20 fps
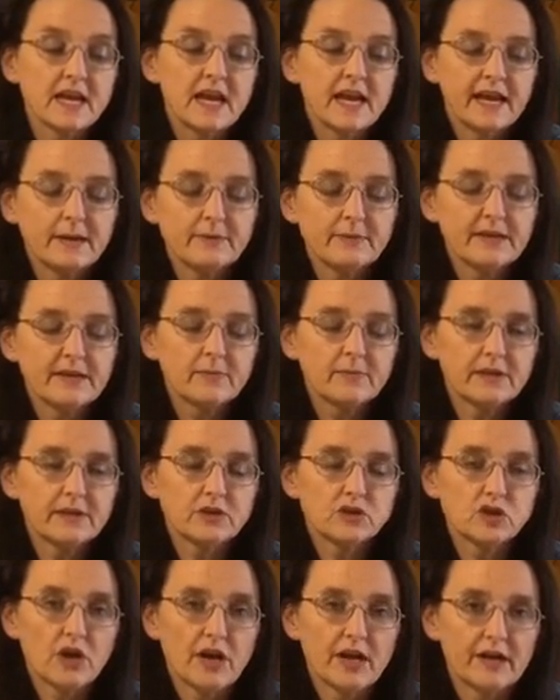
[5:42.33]
it'll be a little bit of
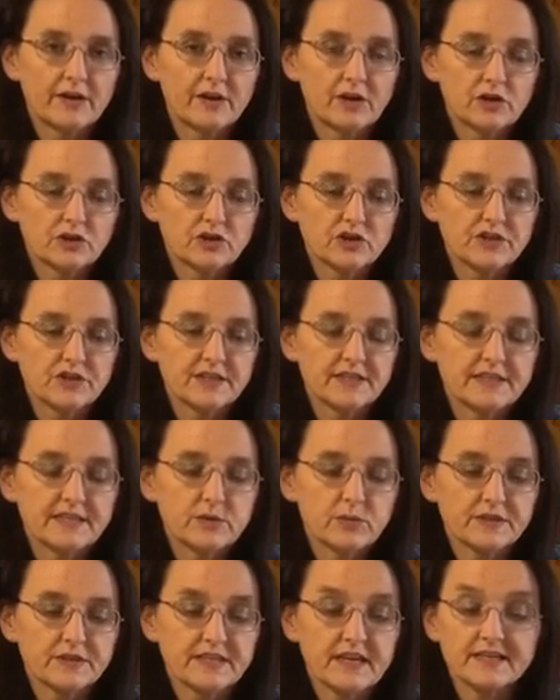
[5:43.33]
trial and error just to see
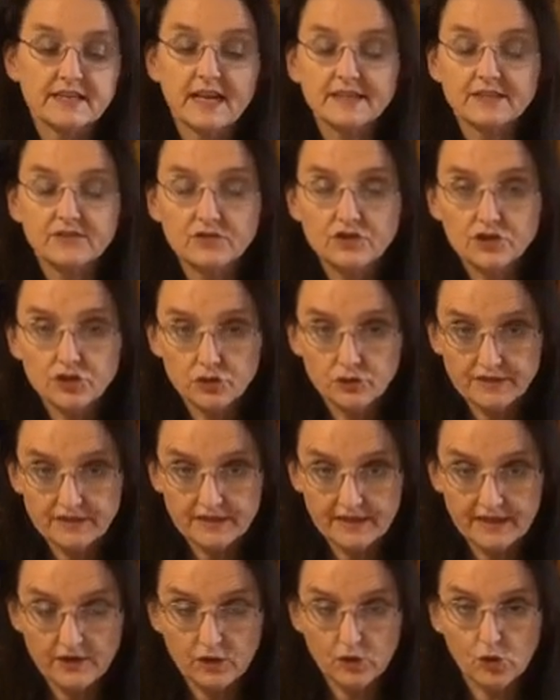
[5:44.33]
what's at, and reduce it
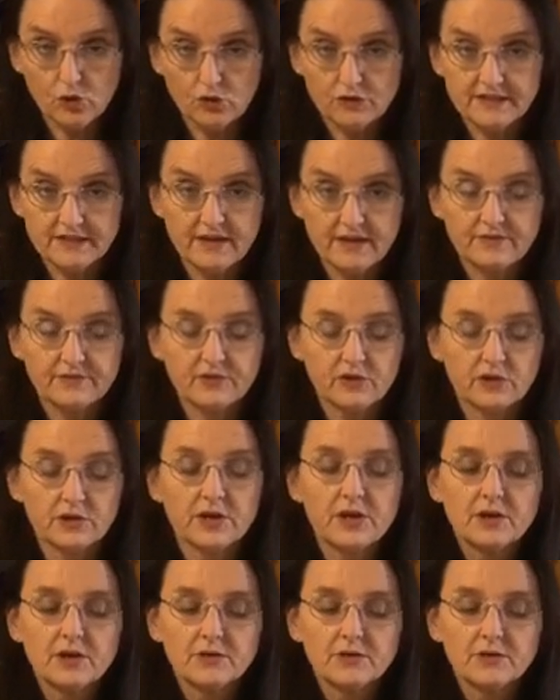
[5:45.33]
in, of course, then for